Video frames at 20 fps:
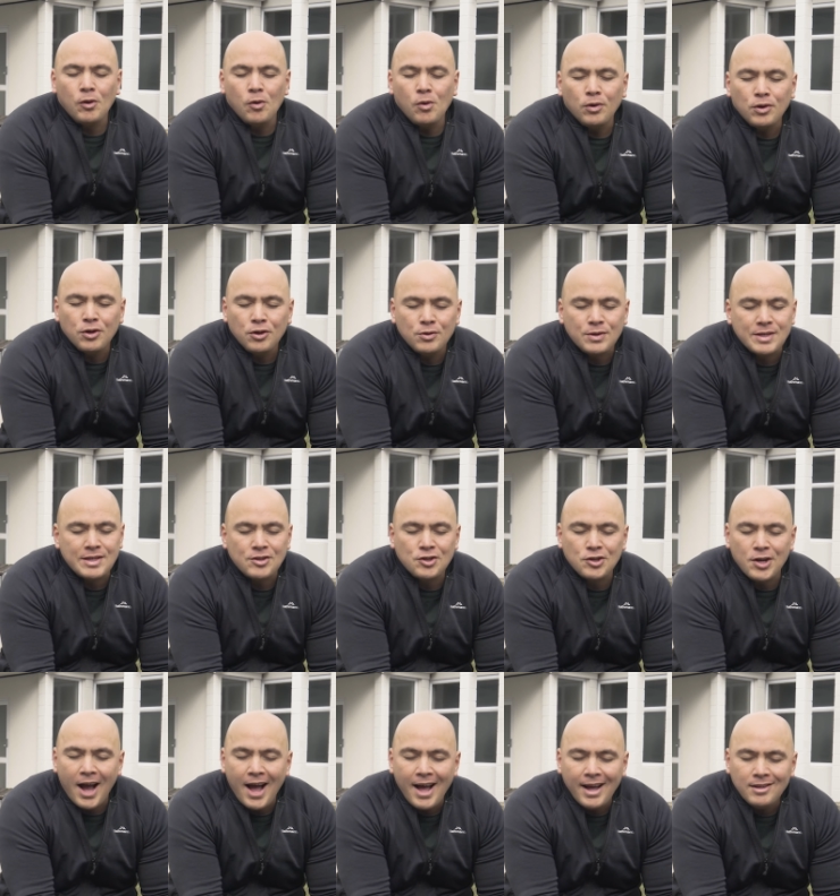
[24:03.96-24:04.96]
Lord who's in
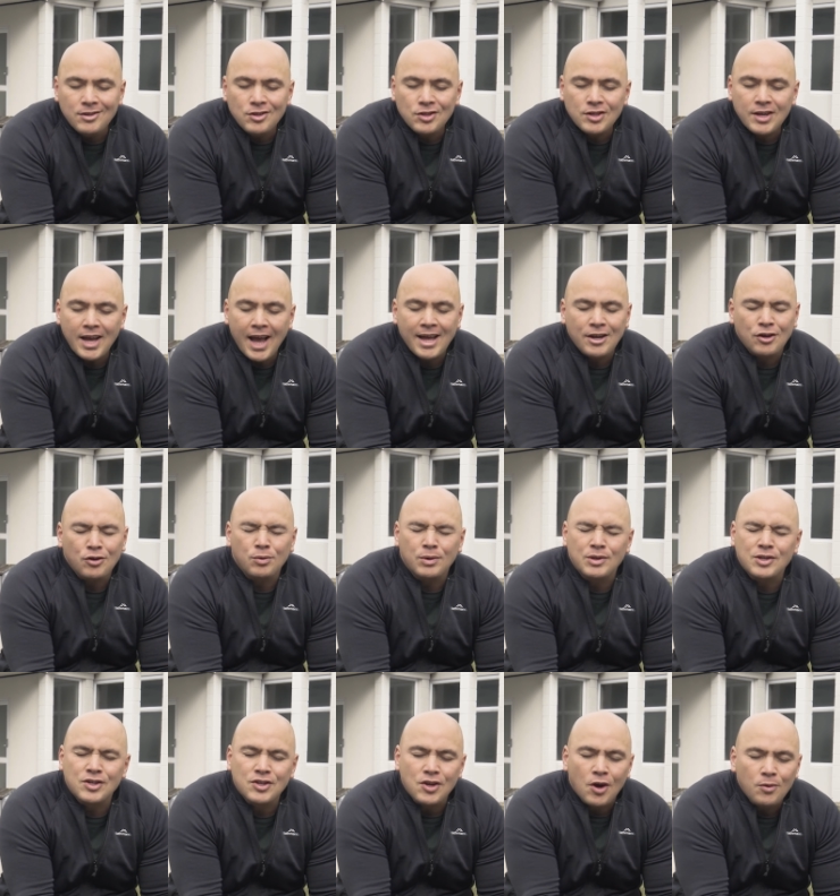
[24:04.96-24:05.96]
charge and who
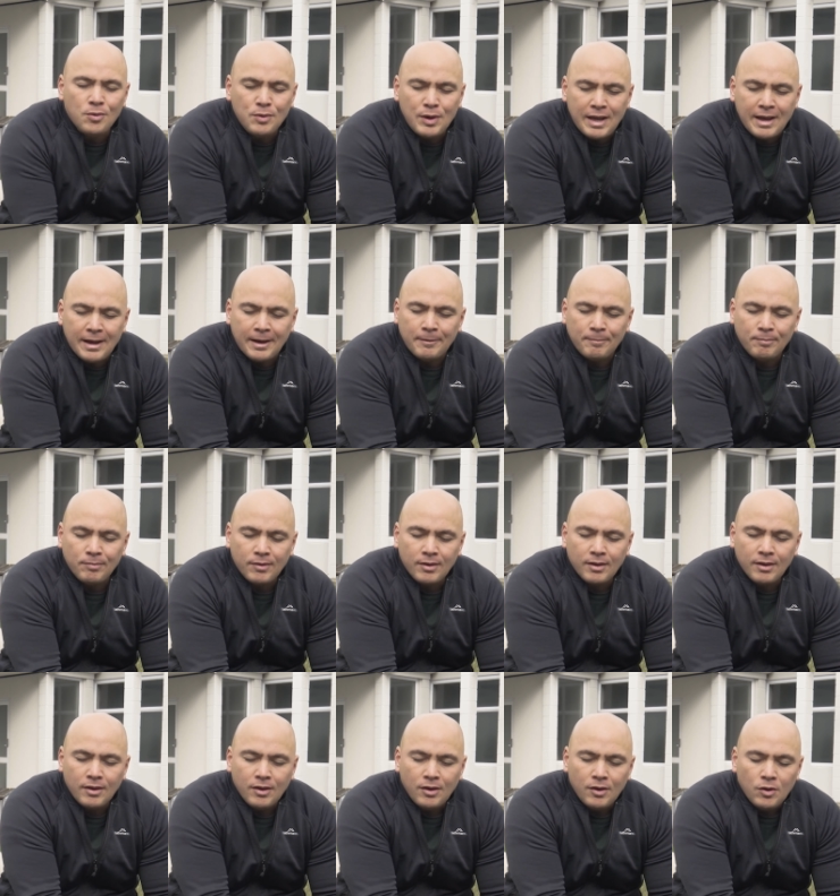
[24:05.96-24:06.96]
is so near,
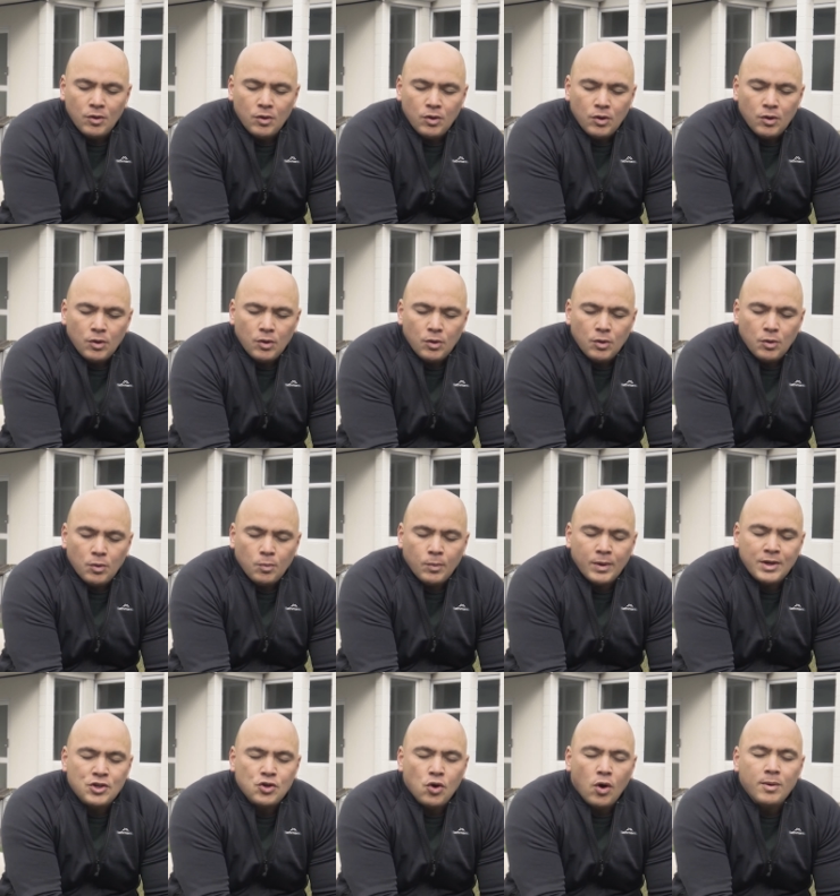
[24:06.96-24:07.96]

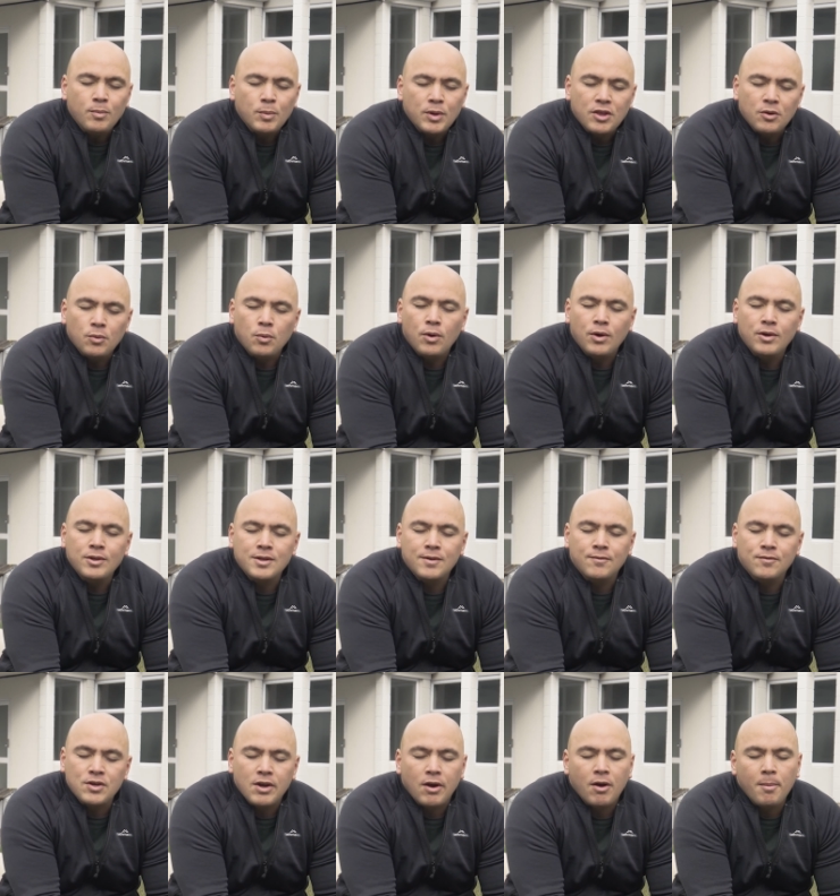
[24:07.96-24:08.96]
we join with the words
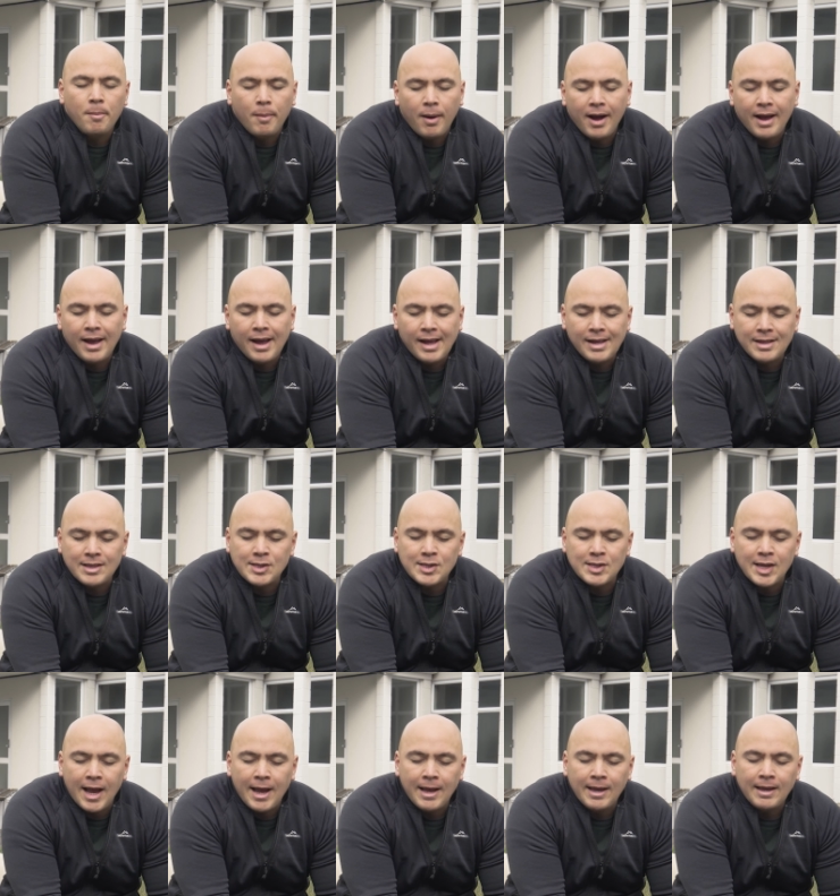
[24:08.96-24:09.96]
of Jeremiah and
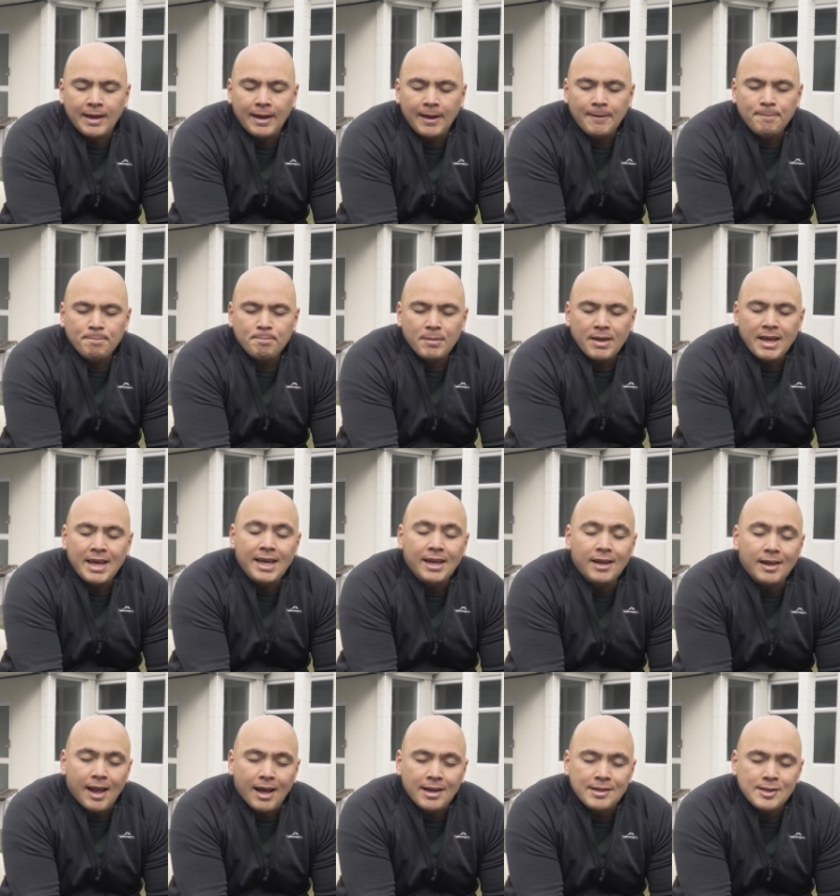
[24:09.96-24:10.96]
say,
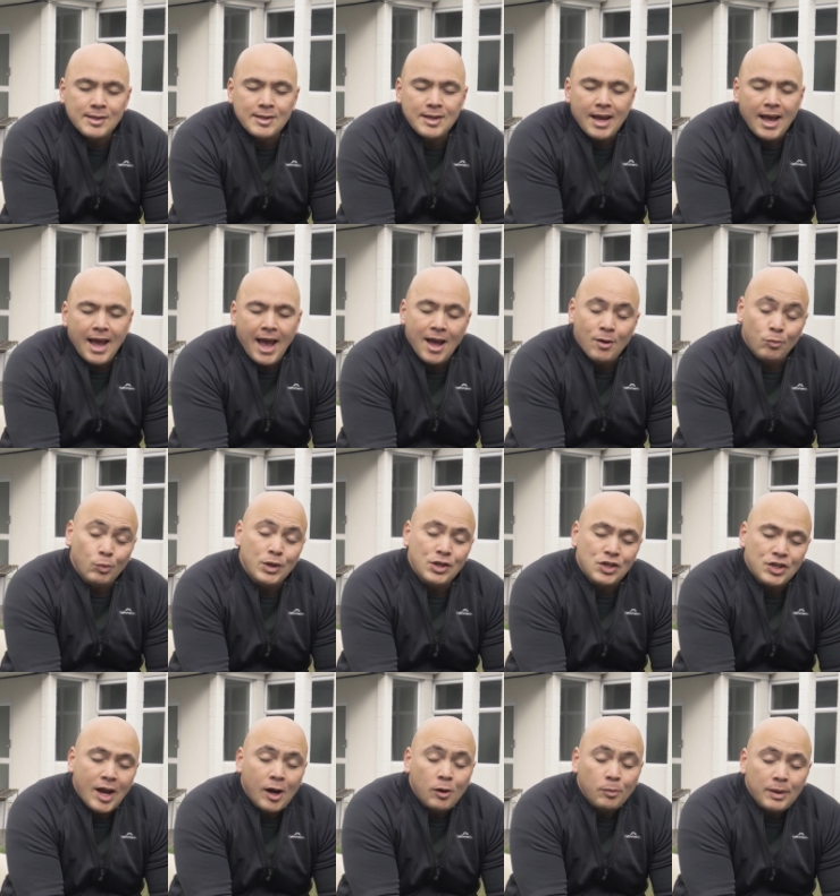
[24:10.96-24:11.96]
Heal us and we
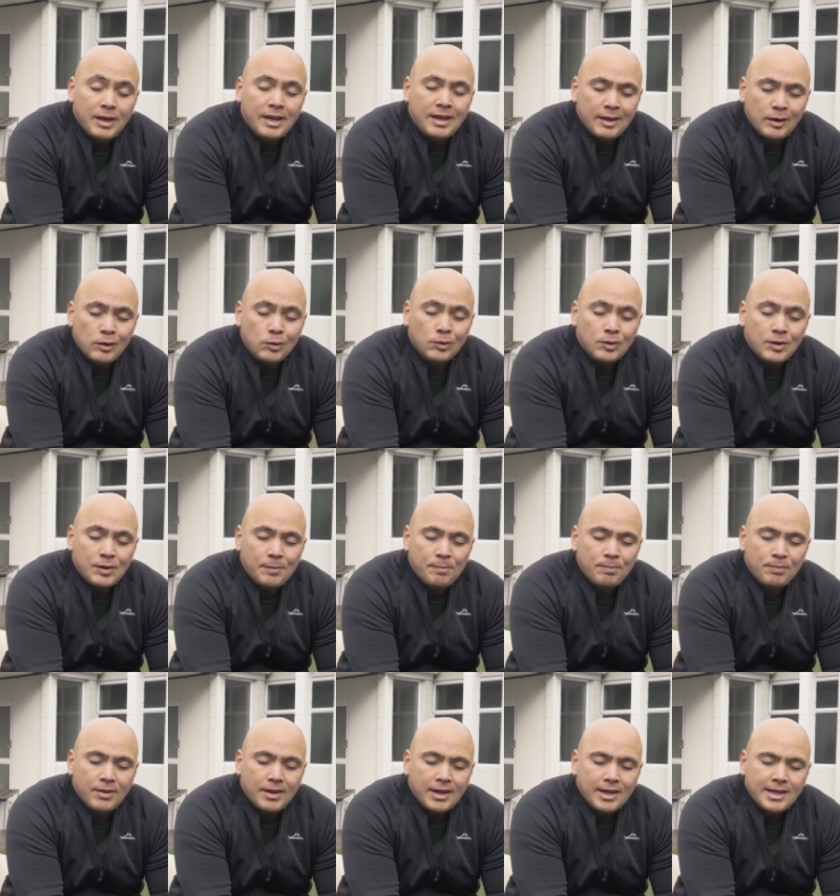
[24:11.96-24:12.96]
shall be healed.
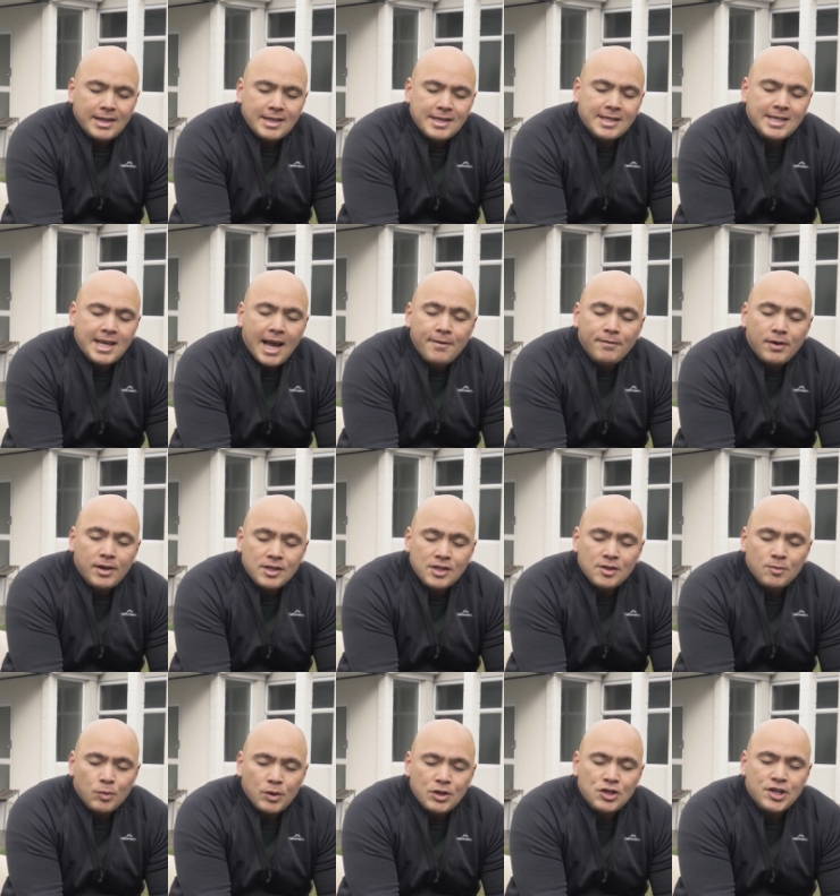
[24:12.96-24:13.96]
Save us
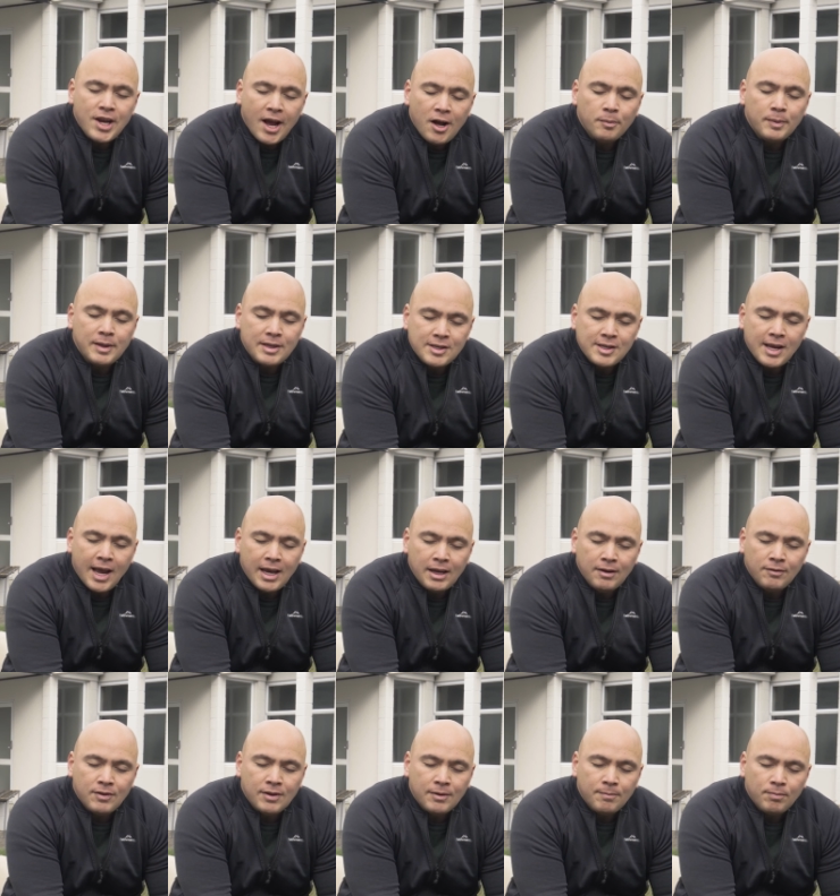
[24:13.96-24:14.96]
and we shall be
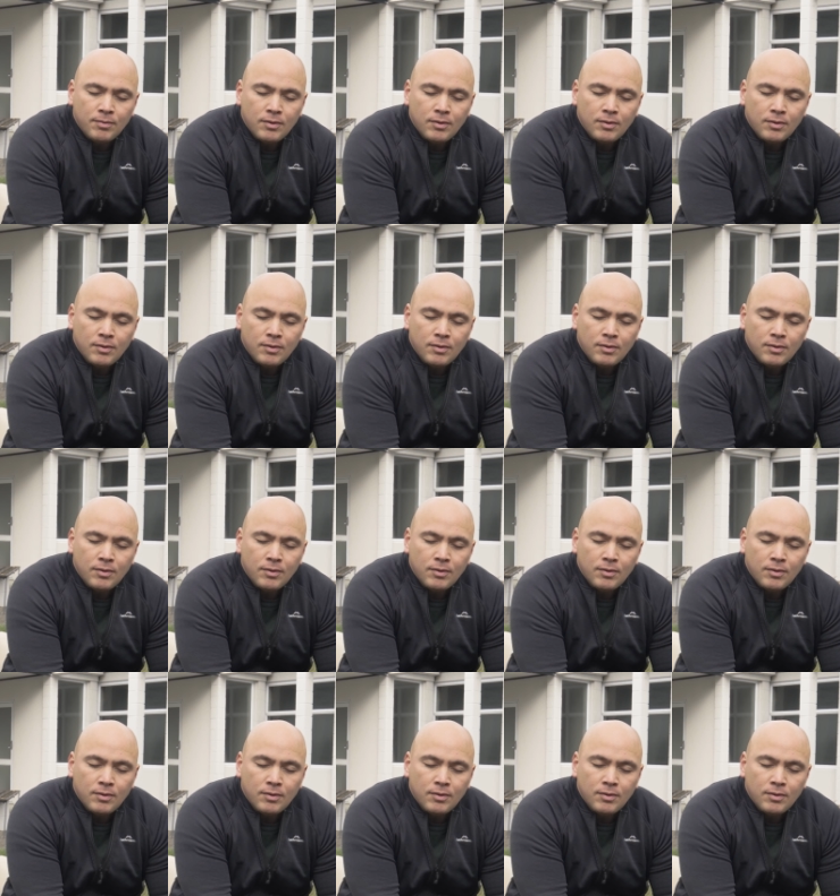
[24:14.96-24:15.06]
saved.